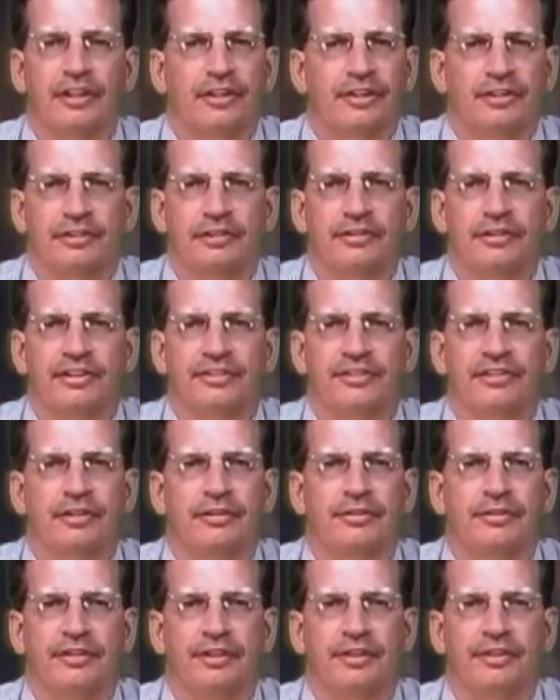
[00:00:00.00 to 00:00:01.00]
2 doesn't
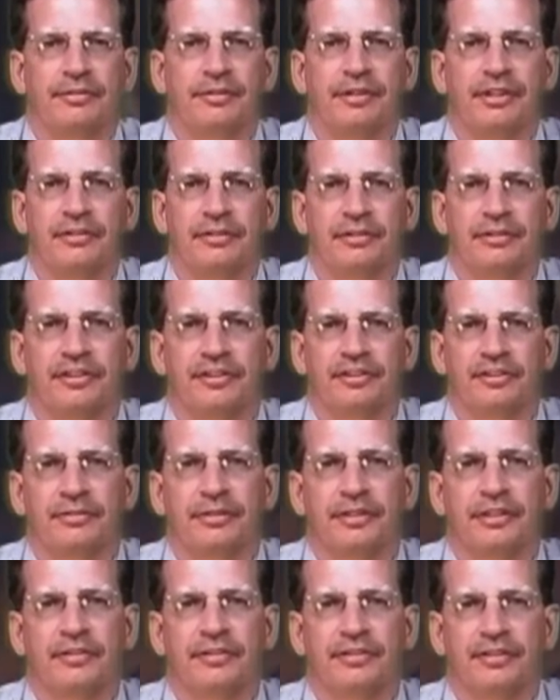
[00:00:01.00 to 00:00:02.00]
go into 3, nor does
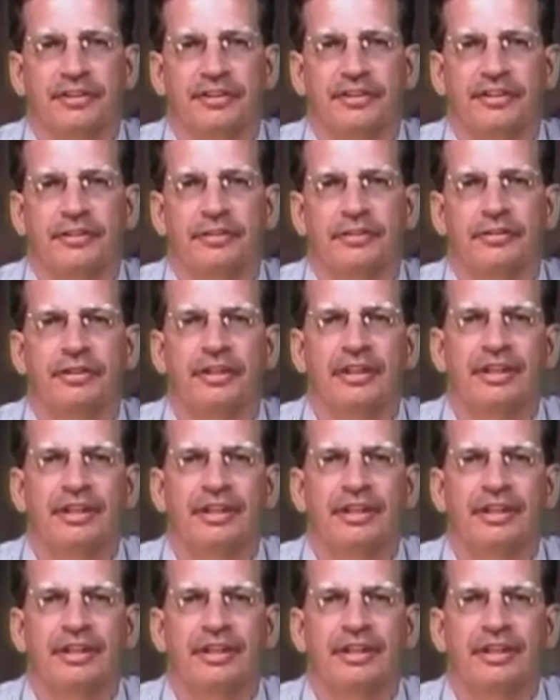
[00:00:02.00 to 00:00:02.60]
3 go into 2.